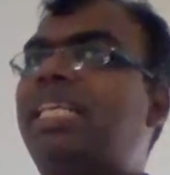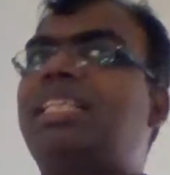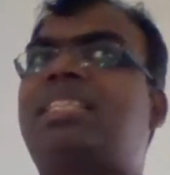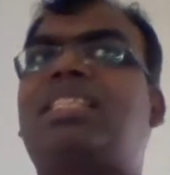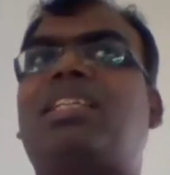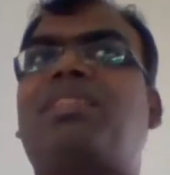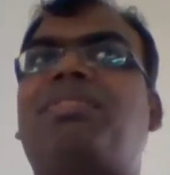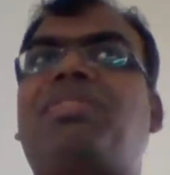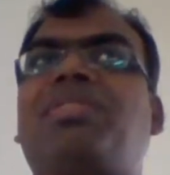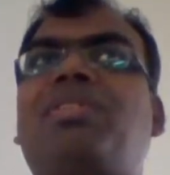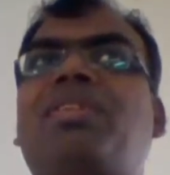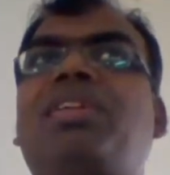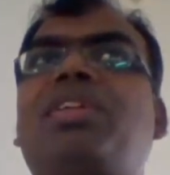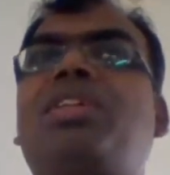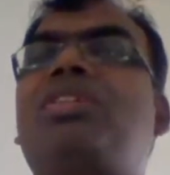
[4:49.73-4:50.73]
bed itself.
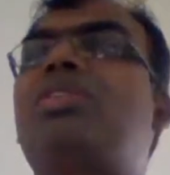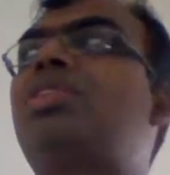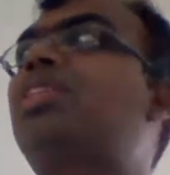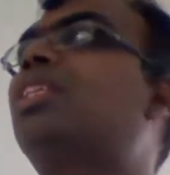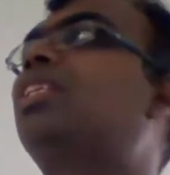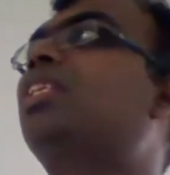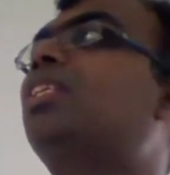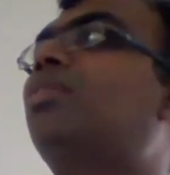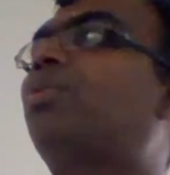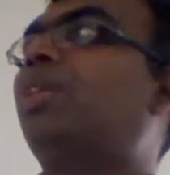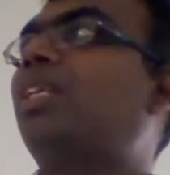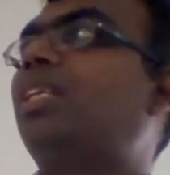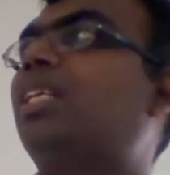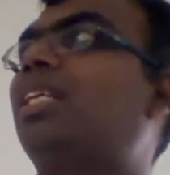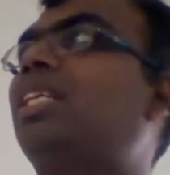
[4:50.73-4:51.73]
So this is
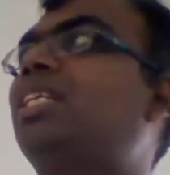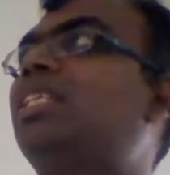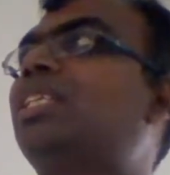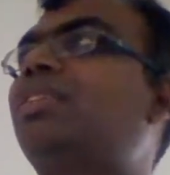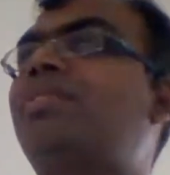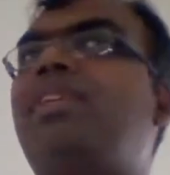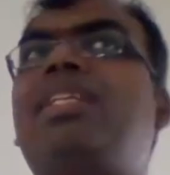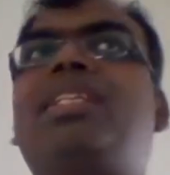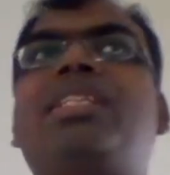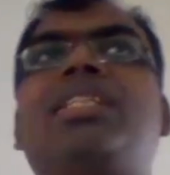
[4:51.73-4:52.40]
one condition